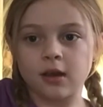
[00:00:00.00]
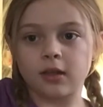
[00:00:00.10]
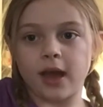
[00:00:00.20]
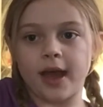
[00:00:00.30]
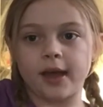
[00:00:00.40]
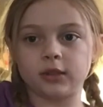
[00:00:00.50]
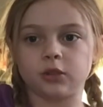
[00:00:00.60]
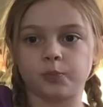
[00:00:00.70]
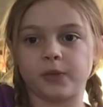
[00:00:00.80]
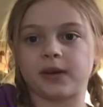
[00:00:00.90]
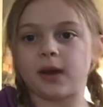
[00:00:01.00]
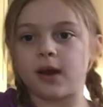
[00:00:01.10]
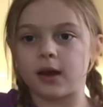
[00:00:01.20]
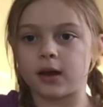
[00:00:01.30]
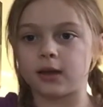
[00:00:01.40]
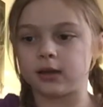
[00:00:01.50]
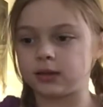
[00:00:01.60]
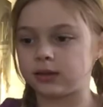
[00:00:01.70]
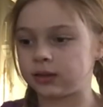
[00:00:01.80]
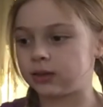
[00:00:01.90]
the edge
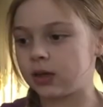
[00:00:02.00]
because